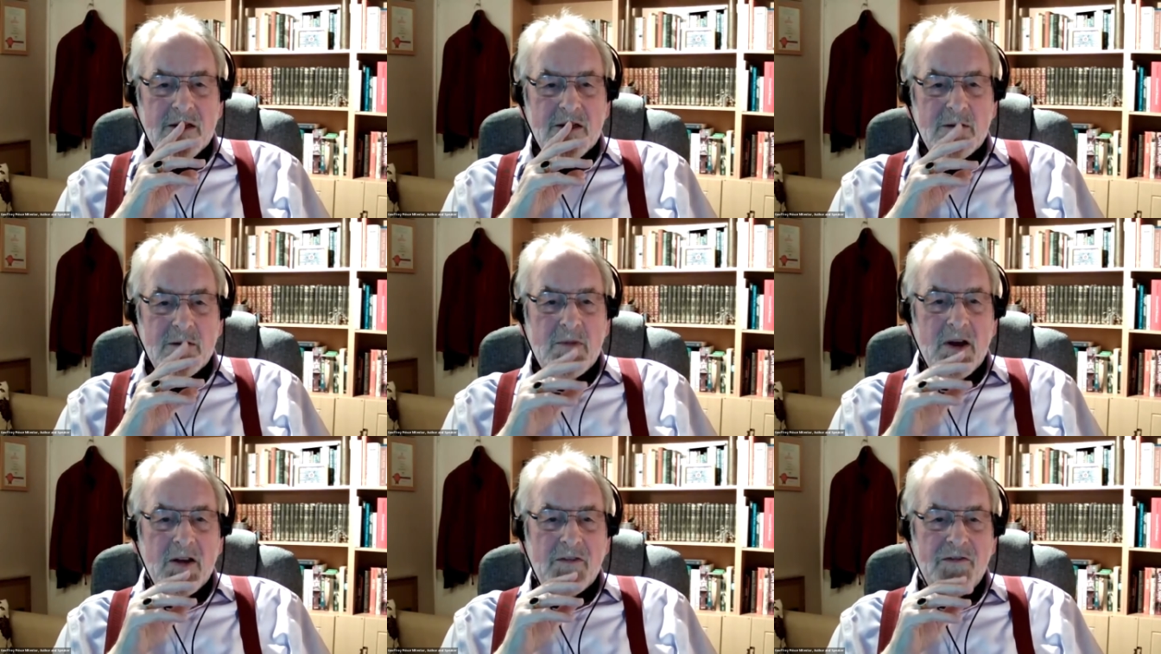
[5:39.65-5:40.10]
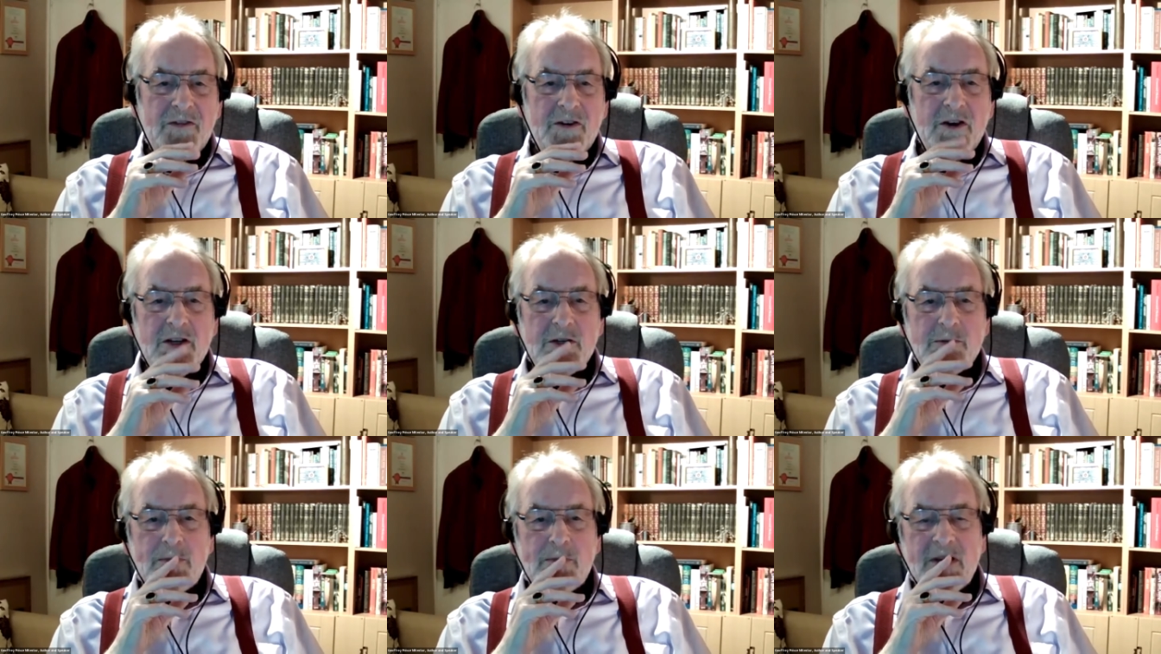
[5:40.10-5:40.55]
So my
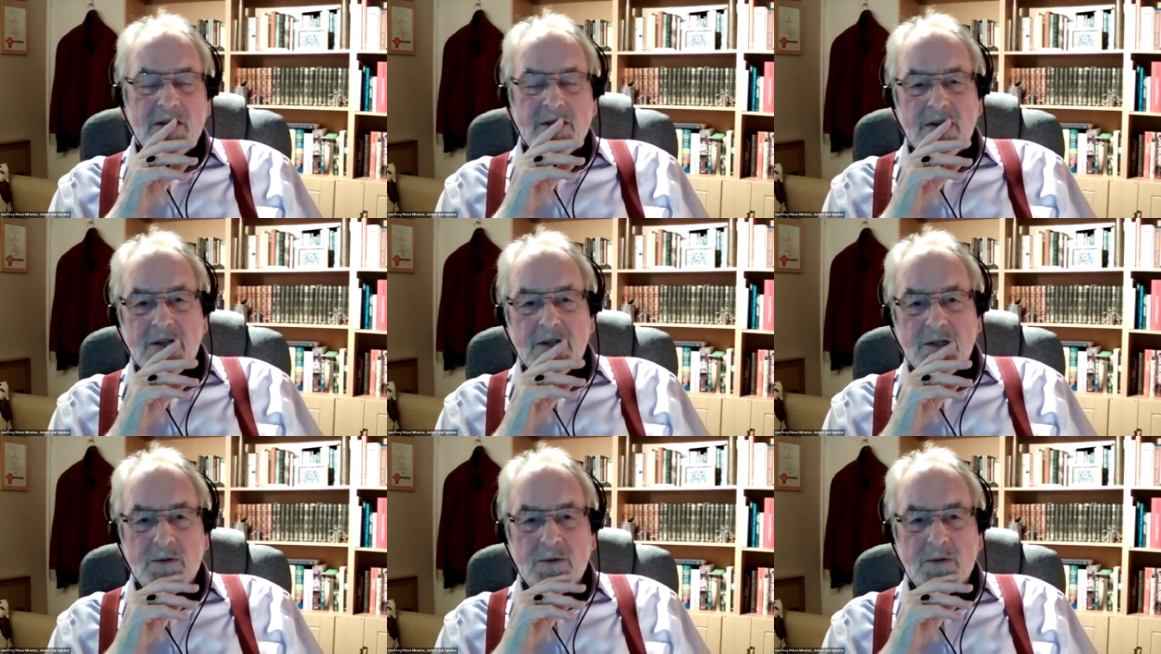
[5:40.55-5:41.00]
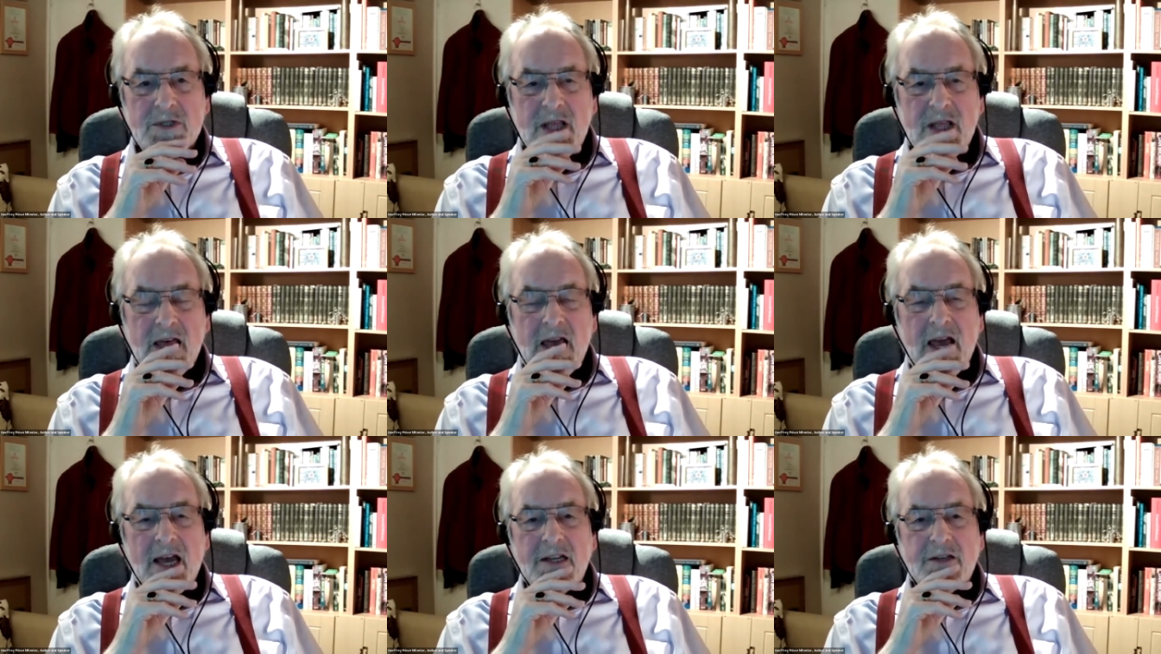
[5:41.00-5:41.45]
first business was
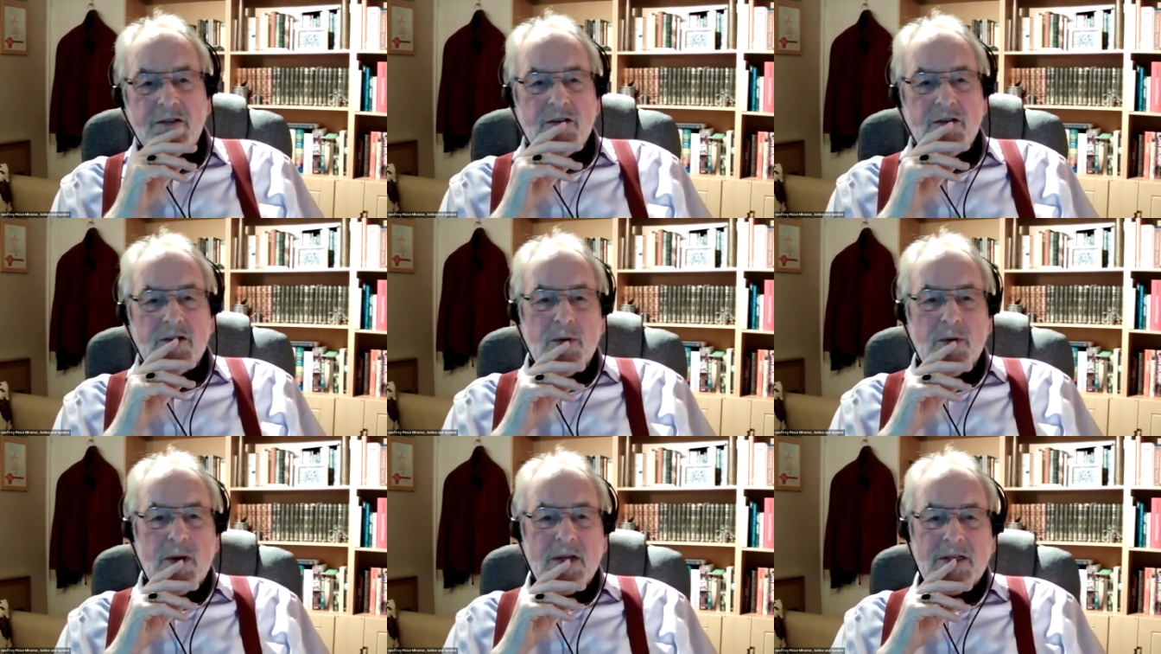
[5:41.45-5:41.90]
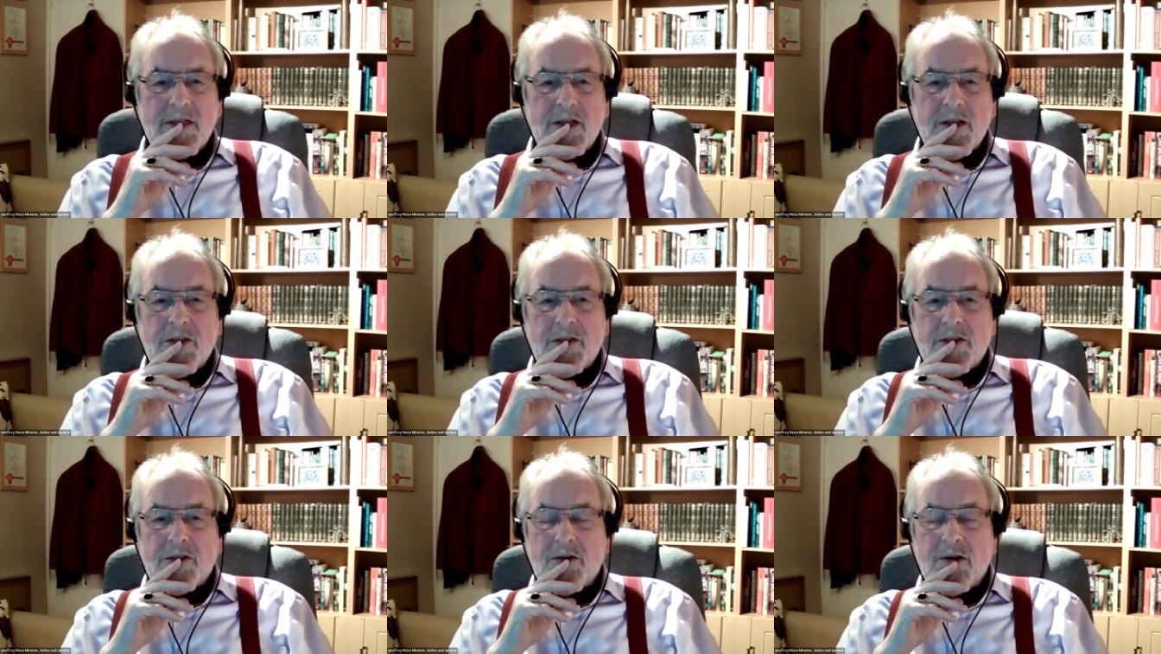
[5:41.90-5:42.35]
the age of
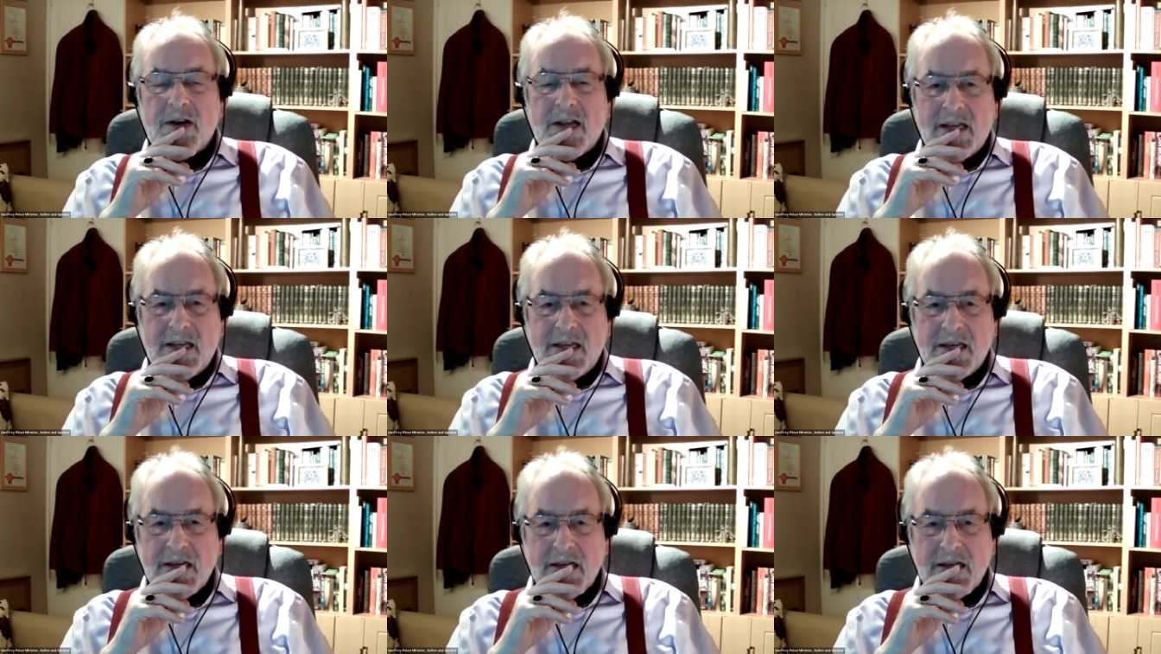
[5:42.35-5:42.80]
23.